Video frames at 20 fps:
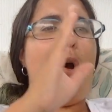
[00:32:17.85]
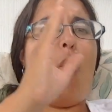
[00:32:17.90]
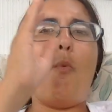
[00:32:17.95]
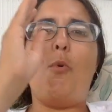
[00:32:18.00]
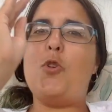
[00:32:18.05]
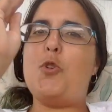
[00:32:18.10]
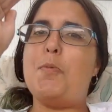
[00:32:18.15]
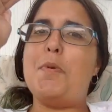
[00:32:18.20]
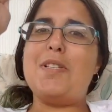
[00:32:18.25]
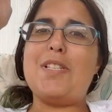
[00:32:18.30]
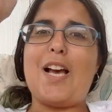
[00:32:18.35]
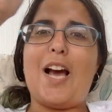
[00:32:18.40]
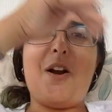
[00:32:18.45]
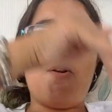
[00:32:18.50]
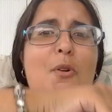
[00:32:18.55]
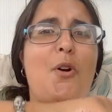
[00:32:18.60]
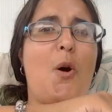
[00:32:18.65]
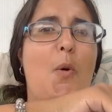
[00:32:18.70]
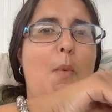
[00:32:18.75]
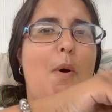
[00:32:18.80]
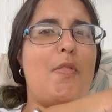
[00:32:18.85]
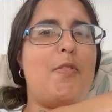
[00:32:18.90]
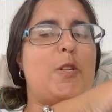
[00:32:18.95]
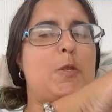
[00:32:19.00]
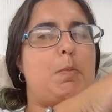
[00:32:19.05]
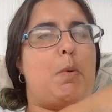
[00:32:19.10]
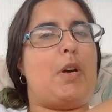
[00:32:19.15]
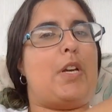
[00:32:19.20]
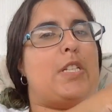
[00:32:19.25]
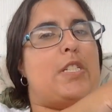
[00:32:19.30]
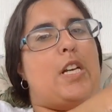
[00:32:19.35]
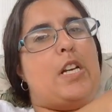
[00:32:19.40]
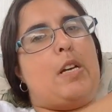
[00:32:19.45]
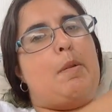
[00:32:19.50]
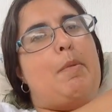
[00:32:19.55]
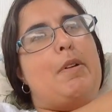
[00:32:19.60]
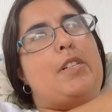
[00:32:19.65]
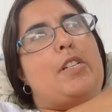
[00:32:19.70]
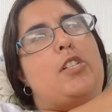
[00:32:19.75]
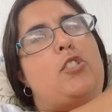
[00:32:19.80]
which means I don't know when this book is taking
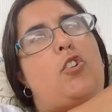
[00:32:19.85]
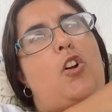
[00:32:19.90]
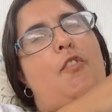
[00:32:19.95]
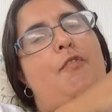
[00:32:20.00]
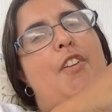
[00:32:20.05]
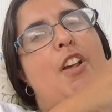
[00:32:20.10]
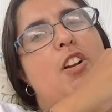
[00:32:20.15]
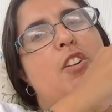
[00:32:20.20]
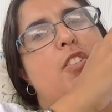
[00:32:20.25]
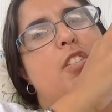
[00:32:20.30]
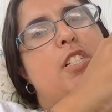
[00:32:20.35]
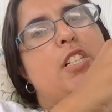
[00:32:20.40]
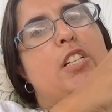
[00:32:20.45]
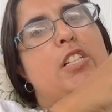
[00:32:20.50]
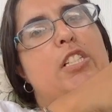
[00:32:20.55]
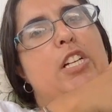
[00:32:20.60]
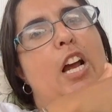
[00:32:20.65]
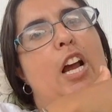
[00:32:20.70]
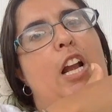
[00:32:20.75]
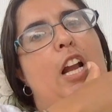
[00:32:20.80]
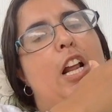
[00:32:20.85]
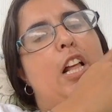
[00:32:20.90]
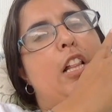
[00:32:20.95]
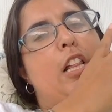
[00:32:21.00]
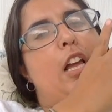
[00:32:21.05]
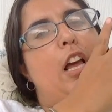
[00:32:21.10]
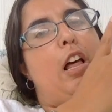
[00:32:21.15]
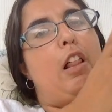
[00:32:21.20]
place because Darth Vader is still technically